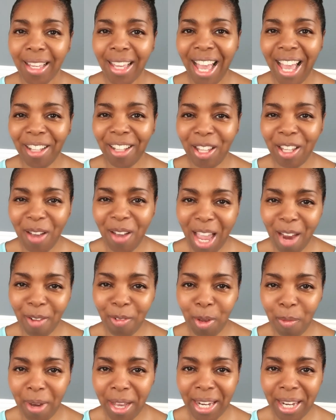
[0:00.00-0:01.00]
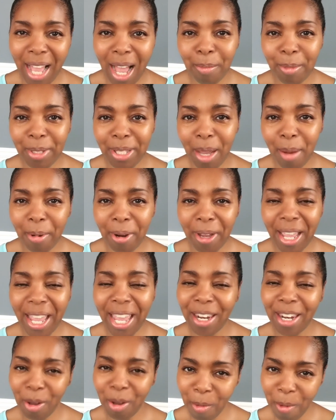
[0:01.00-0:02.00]
Hello everyone, I'm Deborah
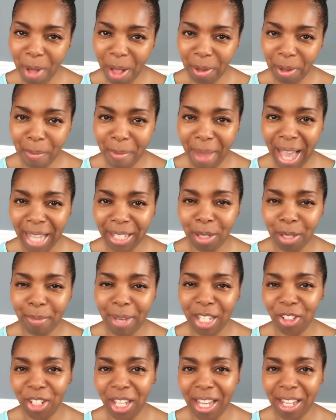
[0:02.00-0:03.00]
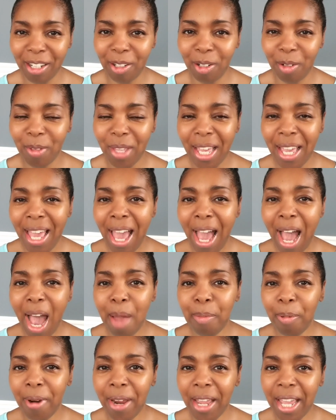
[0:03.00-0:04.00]
and welcome back to my channel. I
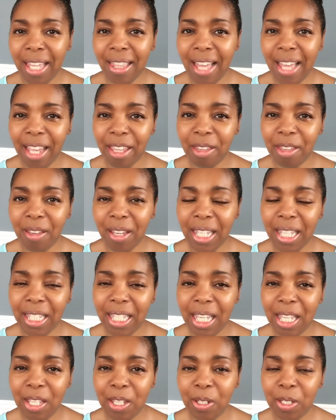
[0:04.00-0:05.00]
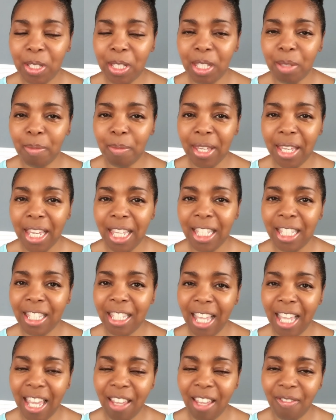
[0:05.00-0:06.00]
pray that you continue to be
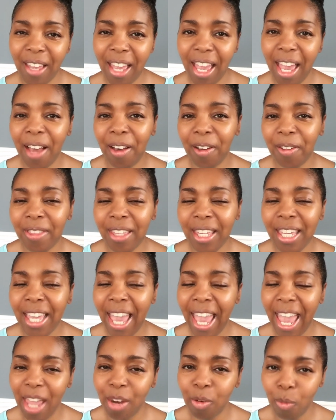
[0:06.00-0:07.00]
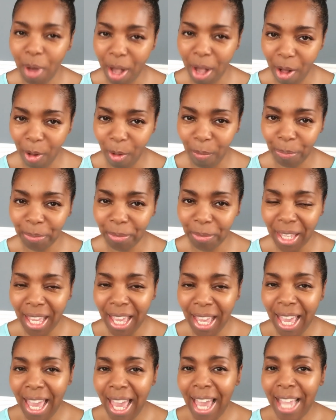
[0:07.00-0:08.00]
safe, healthy, and well.
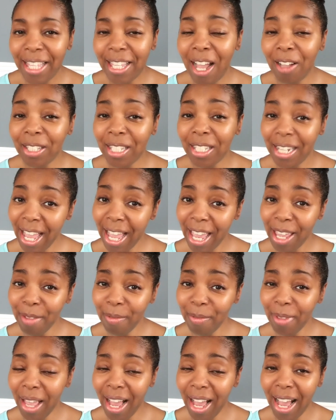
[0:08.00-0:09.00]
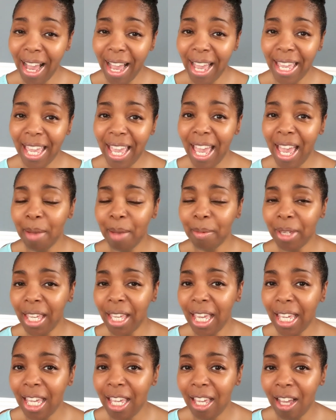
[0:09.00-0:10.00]
Now today, I am
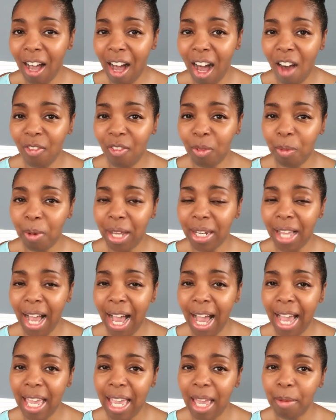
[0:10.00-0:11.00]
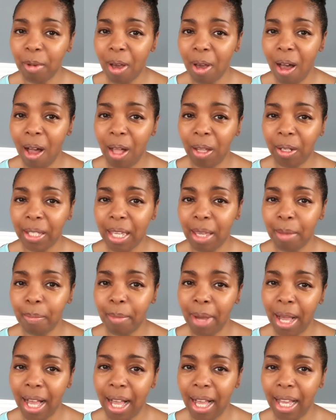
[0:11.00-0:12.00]
kicking off what I am calling
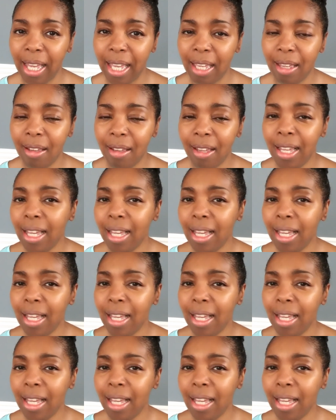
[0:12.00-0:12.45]
my